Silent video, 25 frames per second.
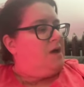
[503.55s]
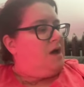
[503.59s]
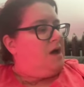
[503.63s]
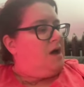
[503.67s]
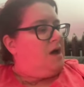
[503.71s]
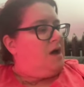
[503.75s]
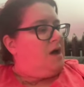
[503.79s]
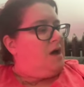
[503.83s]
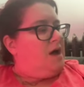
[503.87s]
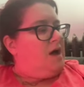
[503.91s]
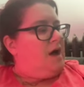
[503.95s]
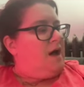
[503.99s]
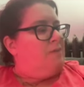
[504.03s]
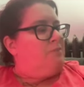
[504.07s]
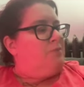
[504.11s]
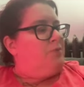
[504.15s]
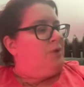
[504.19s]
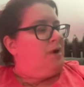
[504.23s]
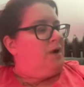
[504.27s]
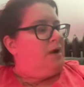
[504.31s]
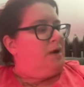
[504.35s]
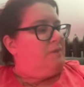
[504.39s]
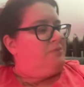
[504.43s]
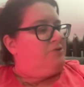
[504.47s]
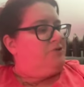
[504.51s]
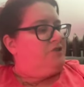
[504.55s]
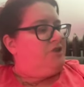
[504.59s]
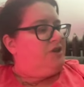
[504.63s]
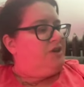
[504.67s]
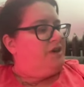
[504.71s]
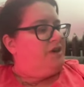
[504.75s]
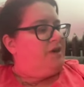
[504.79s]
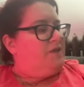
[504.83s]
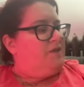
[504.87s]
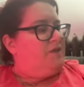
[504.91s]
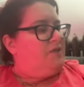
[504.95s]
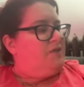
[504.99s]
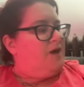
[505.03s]
I brought up
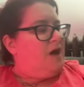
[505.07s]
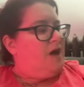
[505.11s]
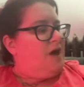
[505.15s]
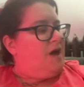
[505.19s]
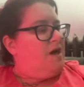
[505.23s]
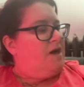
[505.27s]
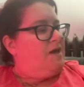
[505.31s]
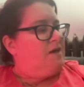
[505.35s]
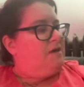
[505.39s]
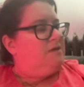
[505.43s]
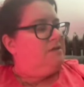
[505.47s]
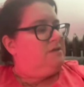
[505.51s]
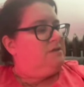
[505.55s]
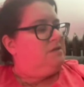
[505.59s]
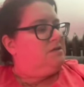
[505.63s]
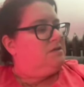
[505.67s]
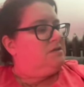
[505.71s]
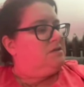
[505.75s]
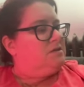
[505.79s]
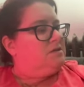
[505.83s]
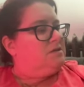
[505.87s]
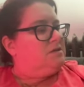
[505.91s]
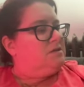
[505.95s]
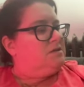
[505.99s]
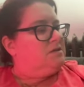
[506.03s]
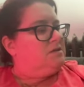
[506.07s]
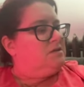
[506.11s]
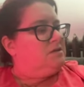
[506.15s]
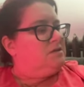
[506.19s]
chicken thighs,